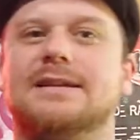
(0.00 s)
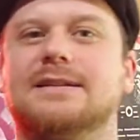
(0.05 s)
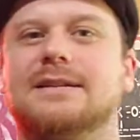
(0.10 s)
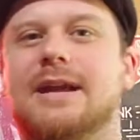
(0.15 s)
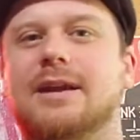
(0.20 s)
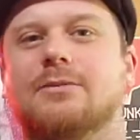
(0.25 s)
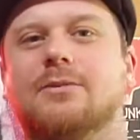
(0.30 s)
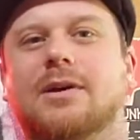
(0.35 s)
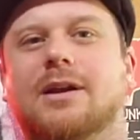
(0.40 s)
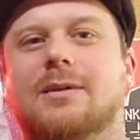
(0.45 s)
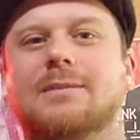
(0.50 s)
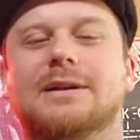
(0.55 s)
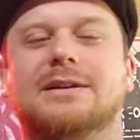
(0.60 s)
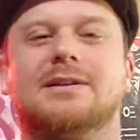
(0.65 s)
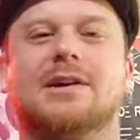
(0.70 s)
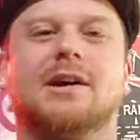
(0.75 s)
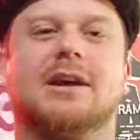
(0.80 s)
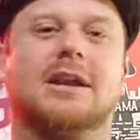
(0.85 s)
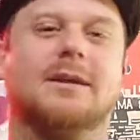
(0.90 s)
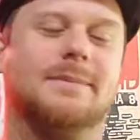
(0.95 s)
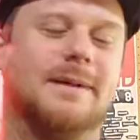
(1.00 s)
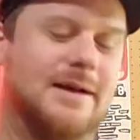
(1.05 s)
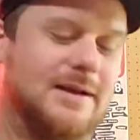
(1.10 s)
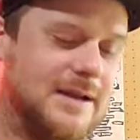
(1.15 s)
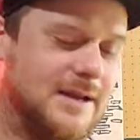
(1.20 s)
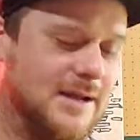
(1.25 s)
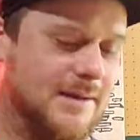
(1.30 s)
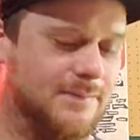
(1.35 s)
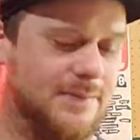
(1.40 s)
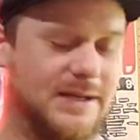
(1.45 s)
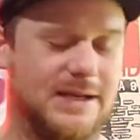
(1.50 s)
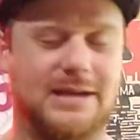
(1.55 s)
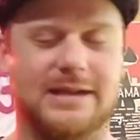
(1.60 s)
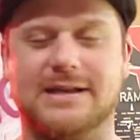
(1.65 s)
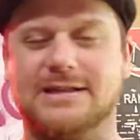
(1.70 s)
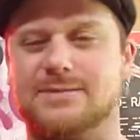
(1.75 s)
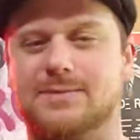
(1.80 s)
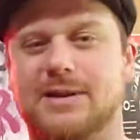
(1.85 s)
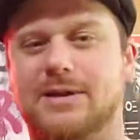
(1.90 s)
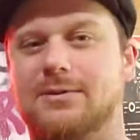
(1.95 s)
Today we're going to be talking about a company
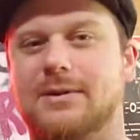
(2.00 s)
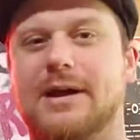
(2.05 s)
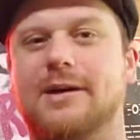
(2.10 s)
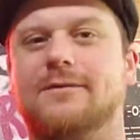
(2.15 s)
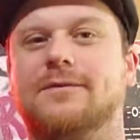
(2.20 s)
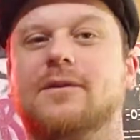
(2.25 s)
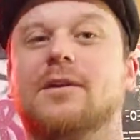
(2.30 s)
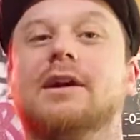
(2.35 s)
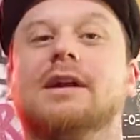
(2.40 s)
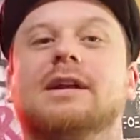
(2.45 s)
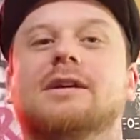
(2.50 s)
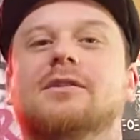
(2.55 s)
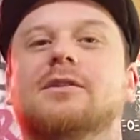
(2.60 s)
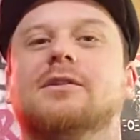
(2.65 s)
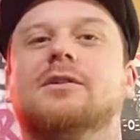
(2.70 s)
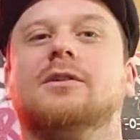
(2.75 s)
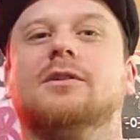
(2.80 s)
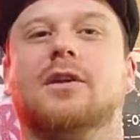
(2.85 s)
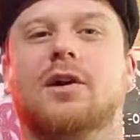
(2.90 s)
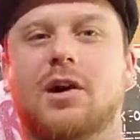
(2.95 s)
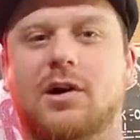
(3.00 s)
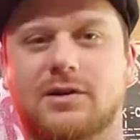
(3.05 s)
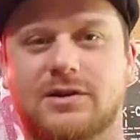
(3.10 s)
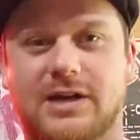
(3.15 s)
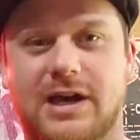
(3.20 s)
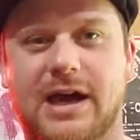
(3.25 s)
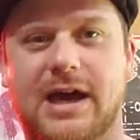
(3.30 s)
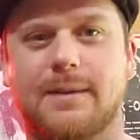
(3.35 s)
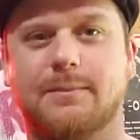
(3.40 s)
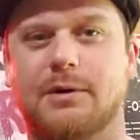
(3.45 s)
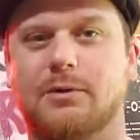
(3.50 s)
that's been around for a good long time.